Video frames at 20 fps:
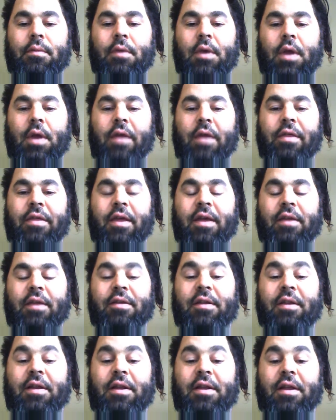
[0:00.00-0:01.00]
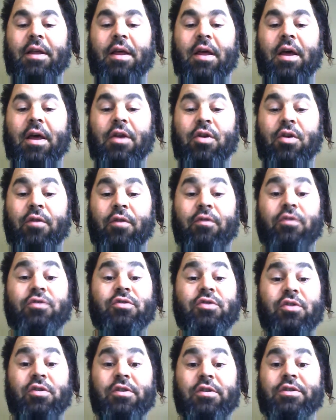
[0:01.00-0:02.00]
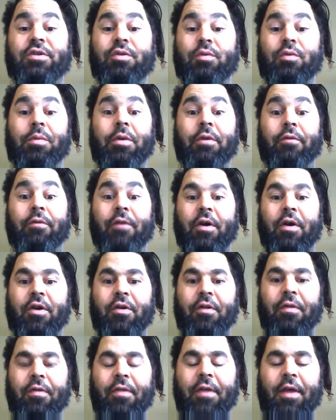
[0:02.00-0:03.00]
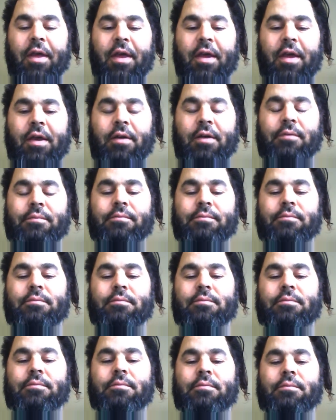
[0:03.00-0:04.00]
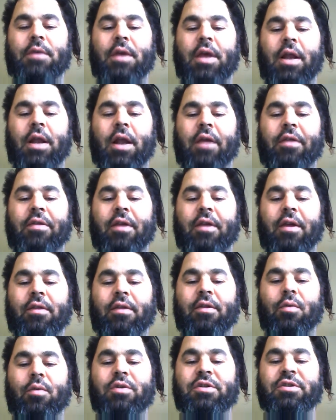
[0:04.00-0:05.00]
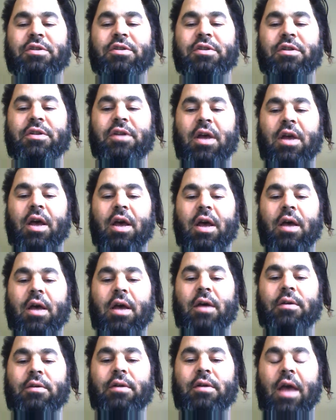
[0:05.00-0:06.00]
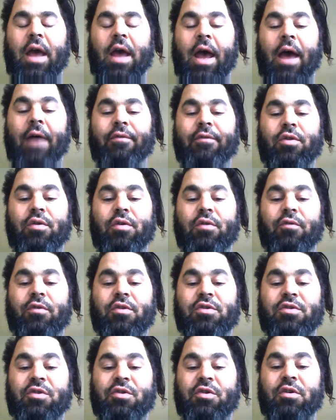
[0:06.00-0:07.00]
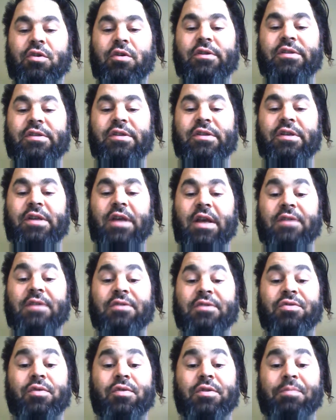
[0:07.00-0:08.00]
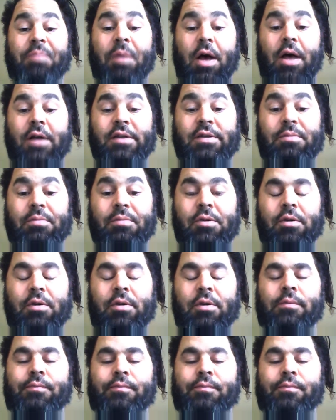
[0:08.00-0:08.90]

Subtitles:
I think that a universal currency would be a very good thing, and I think that we should have a universal currency as soon as possible.